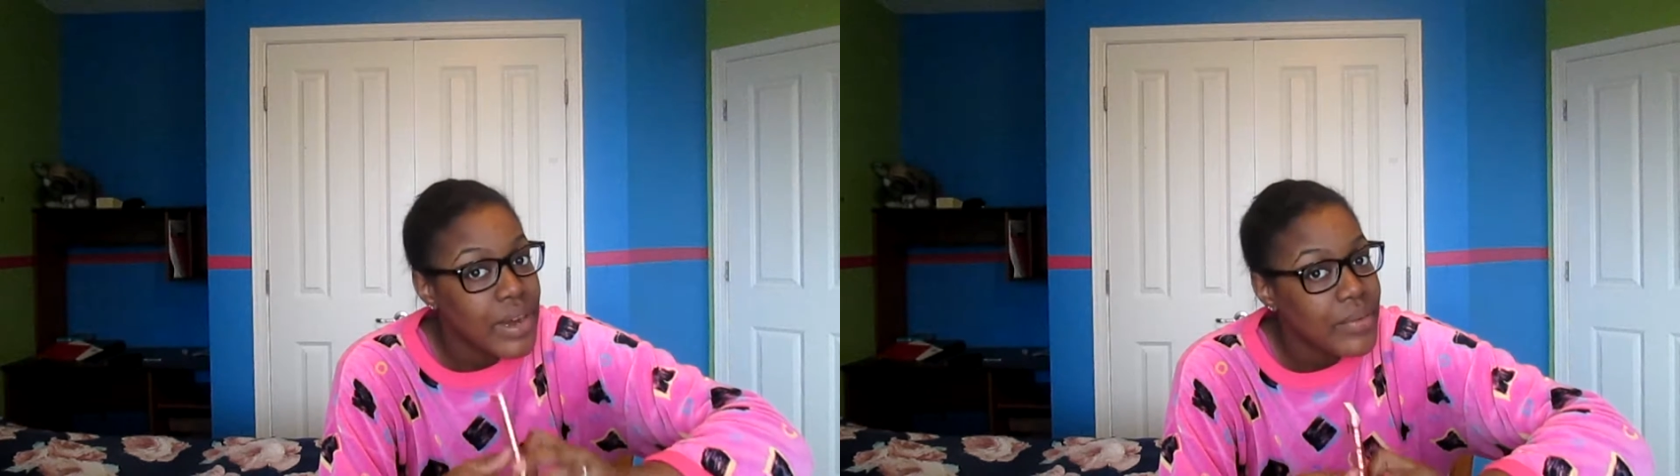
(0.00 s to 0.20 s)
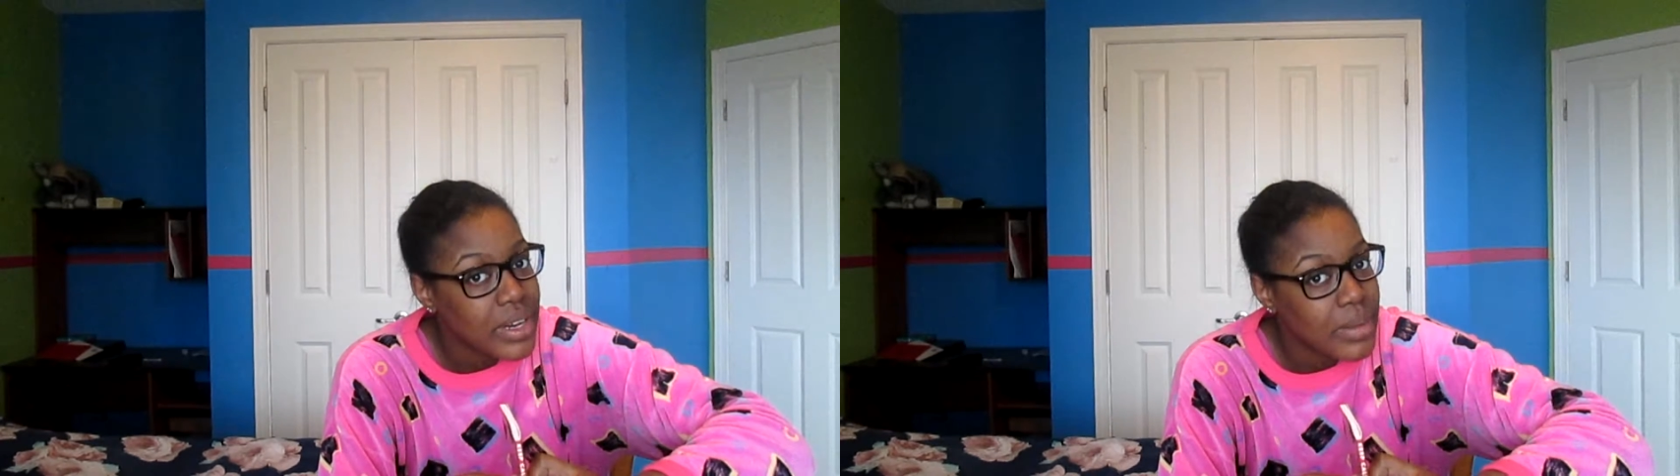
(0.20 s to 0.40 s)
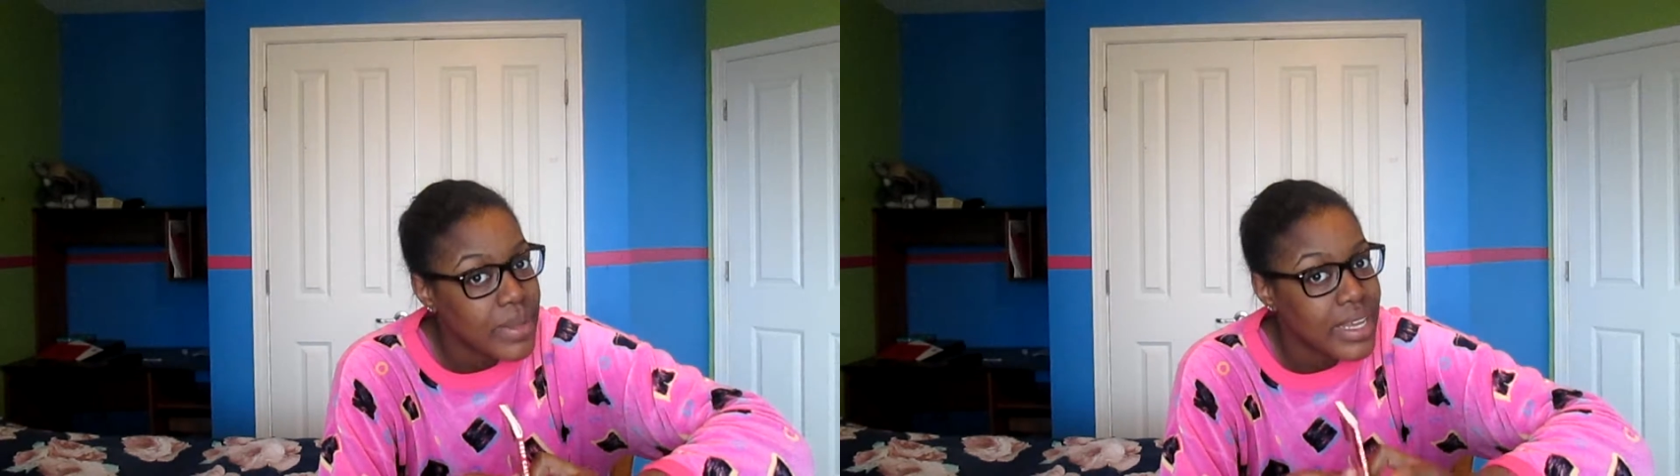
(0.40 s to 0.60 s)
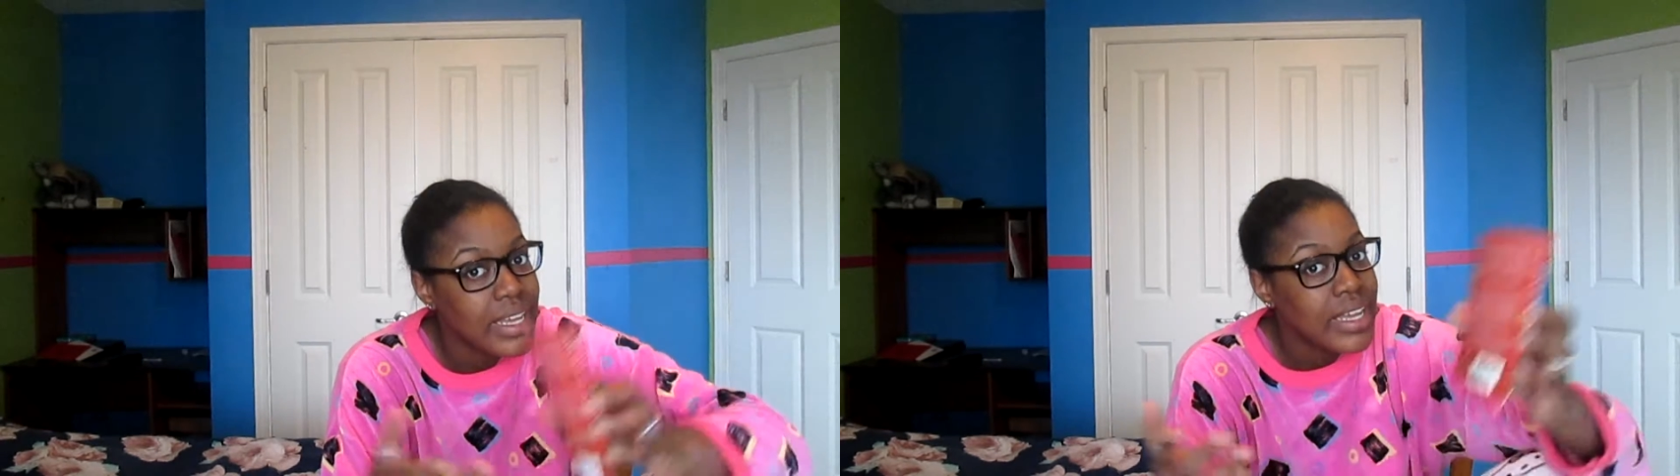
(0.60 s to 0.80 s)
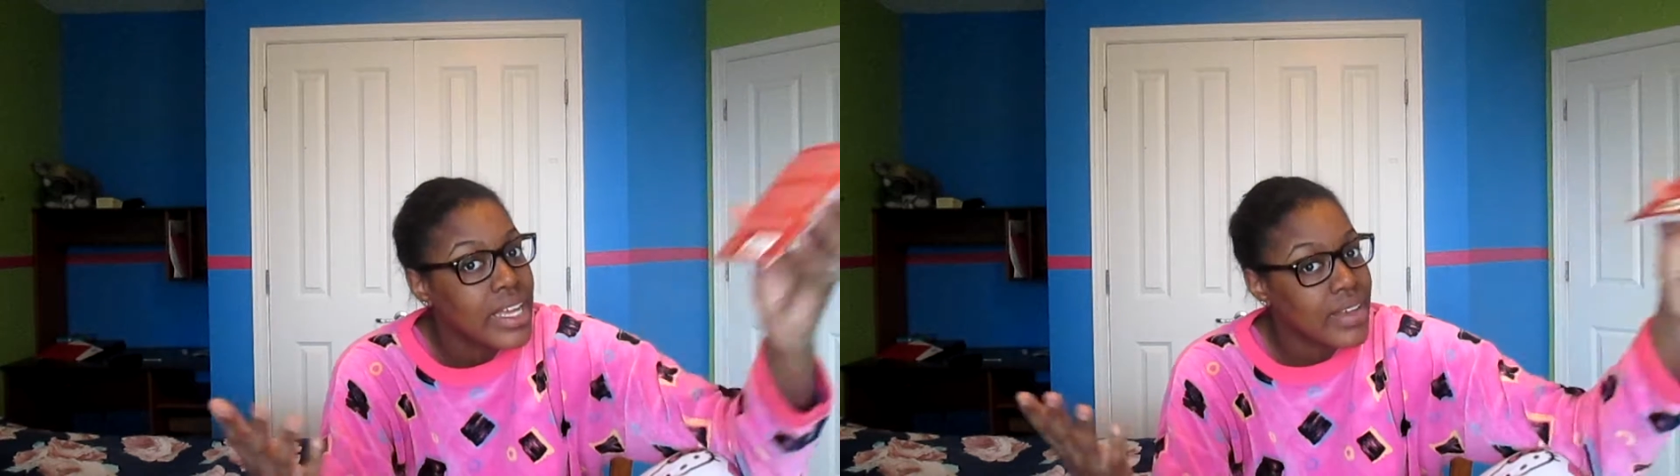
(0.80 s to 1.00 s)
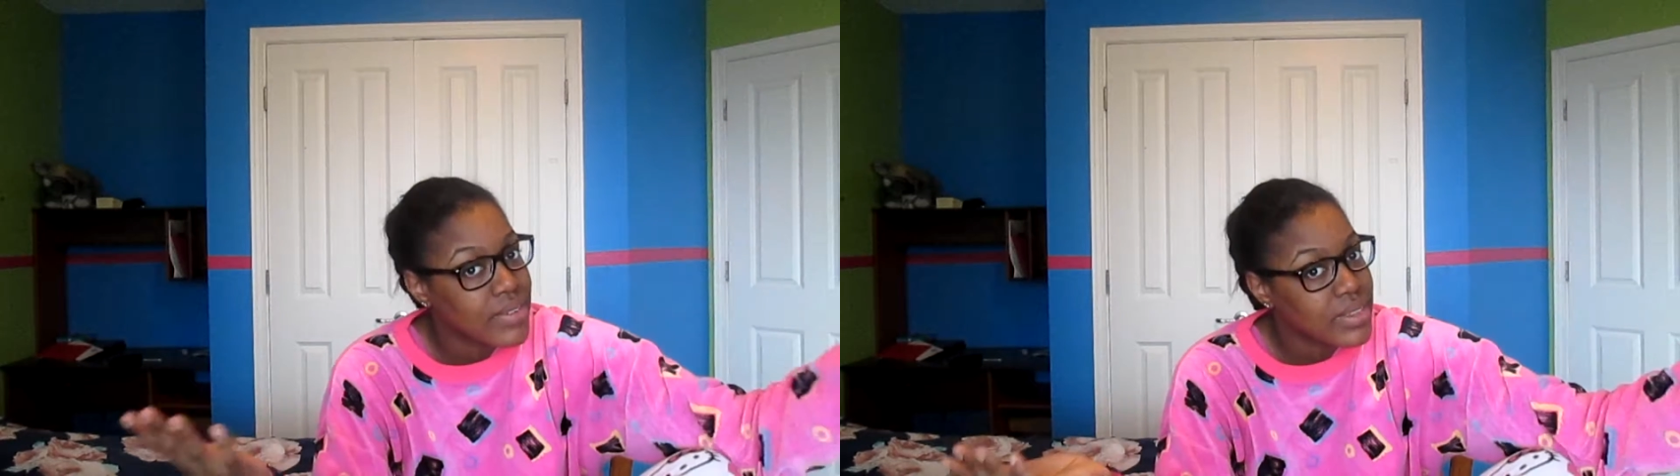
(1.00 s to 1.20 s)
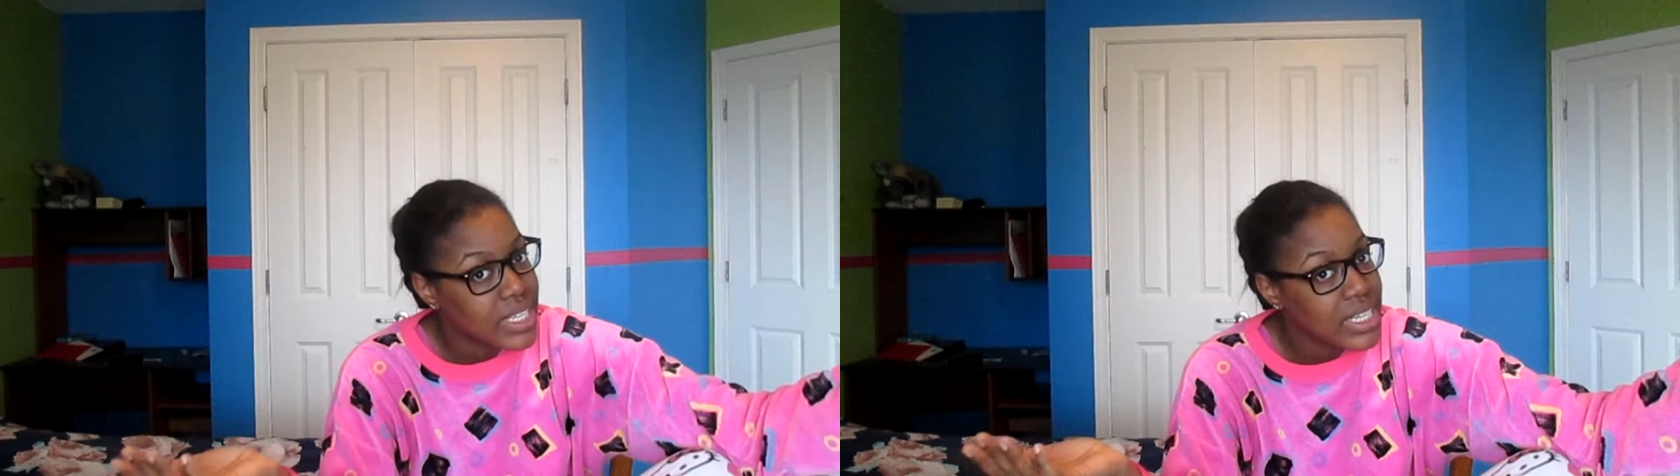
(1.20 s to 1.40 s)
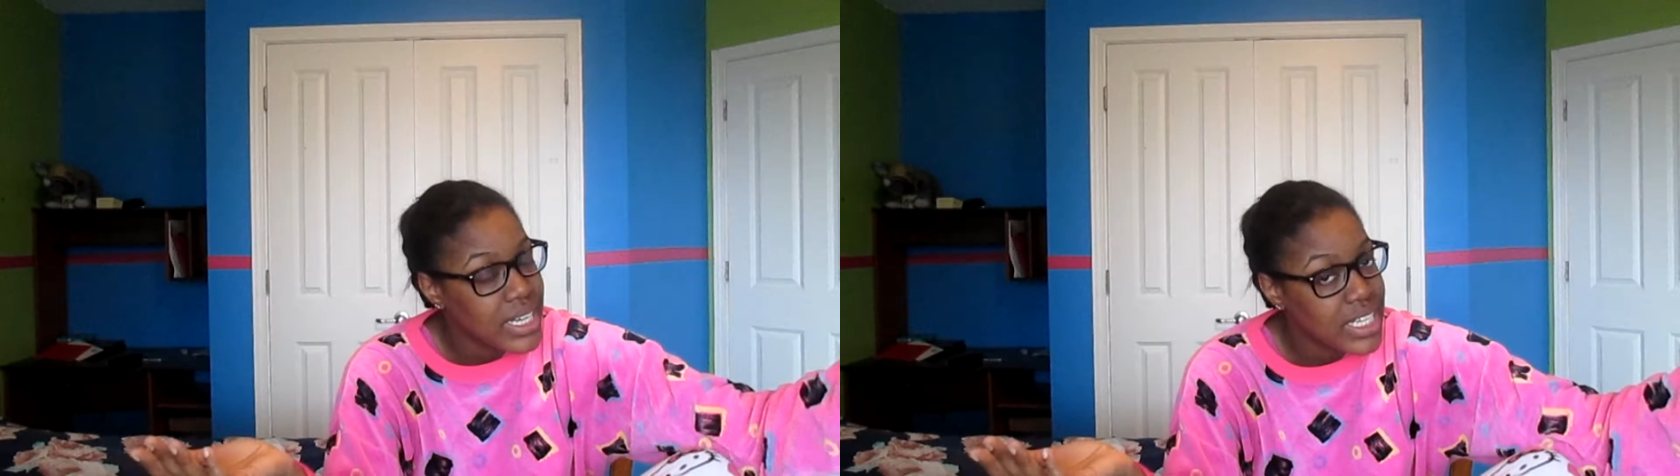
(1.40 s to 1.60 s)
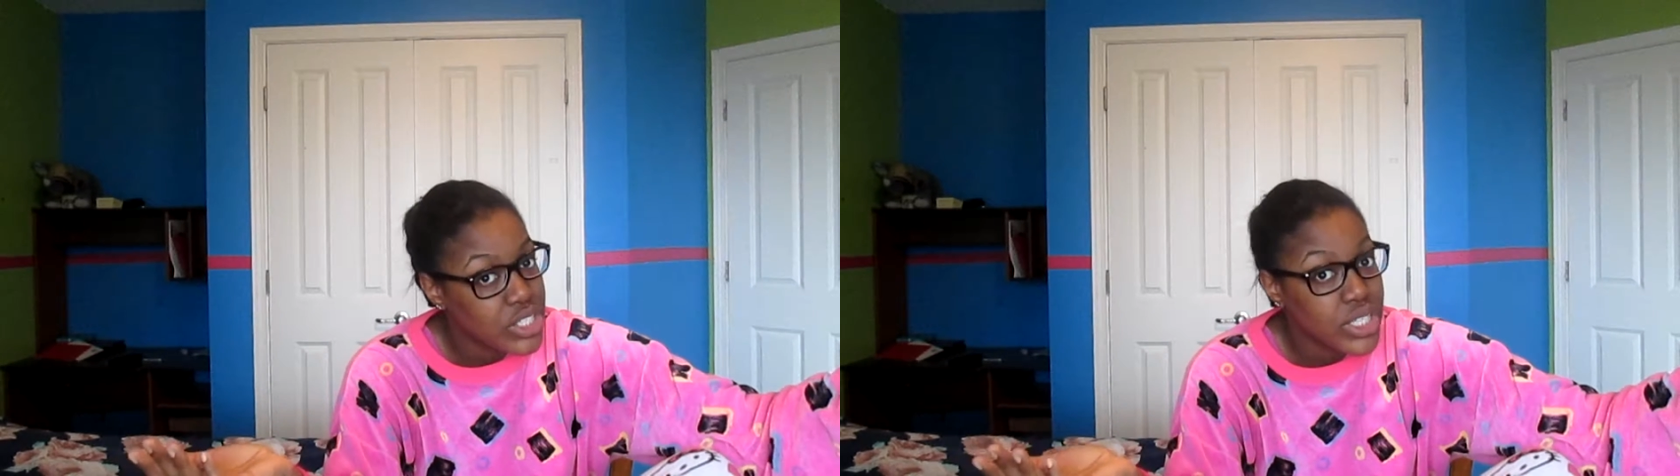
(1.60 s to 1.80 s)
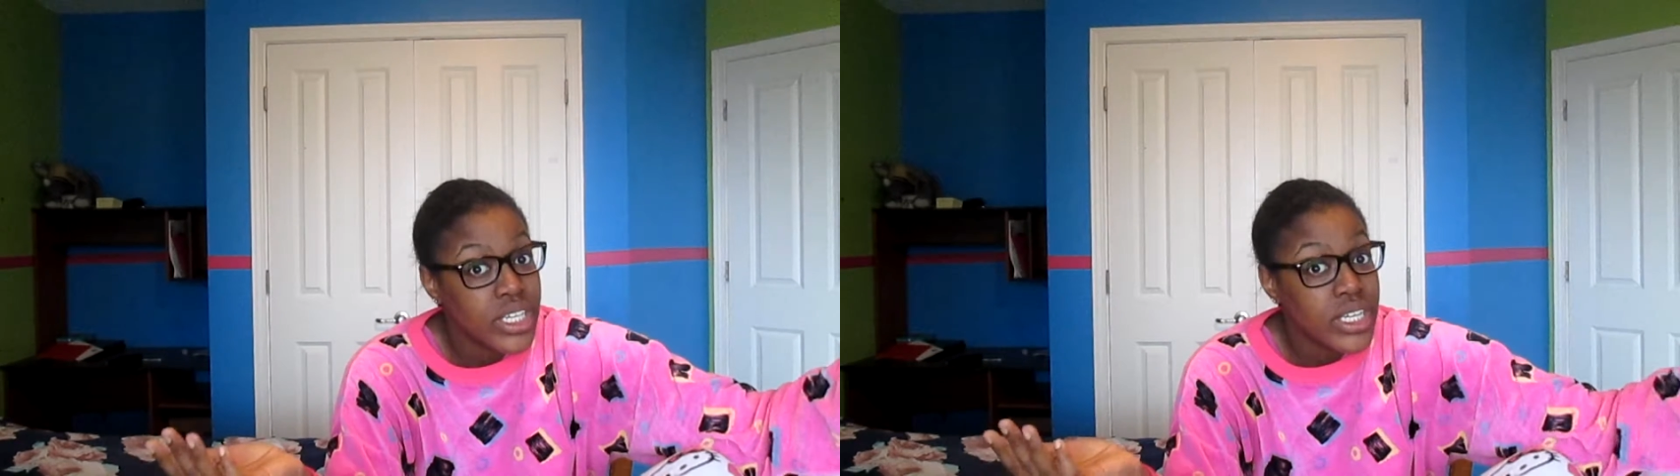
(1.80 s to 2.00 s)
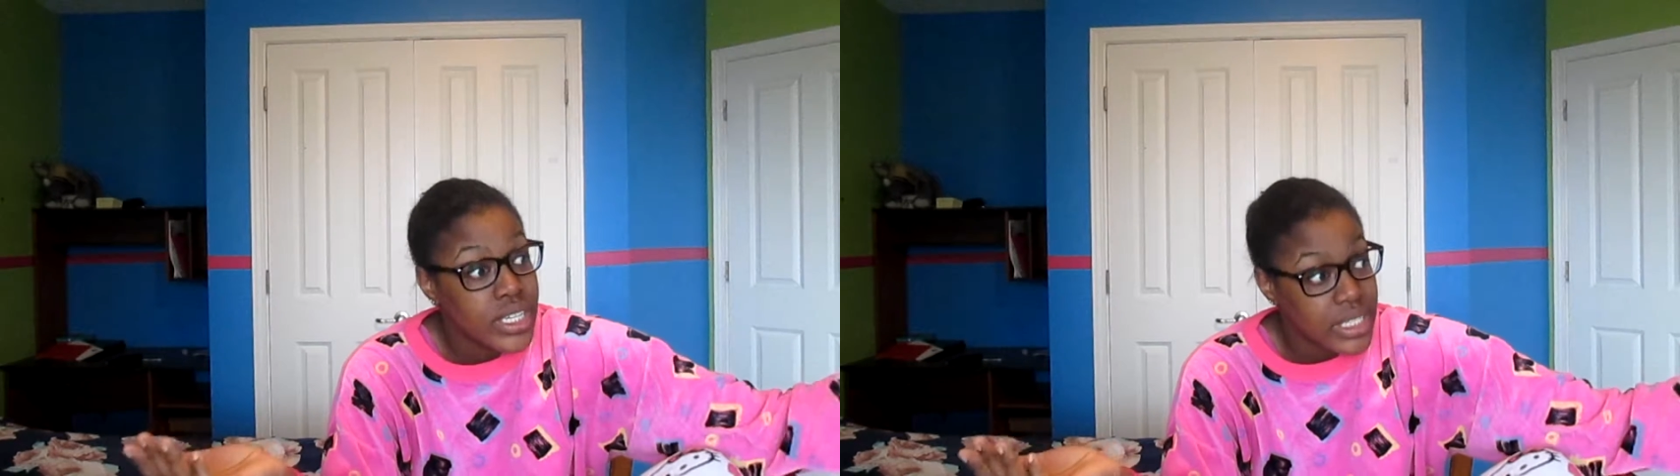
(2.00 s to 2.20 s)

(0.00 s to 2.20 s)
fun would it be if AlayDNation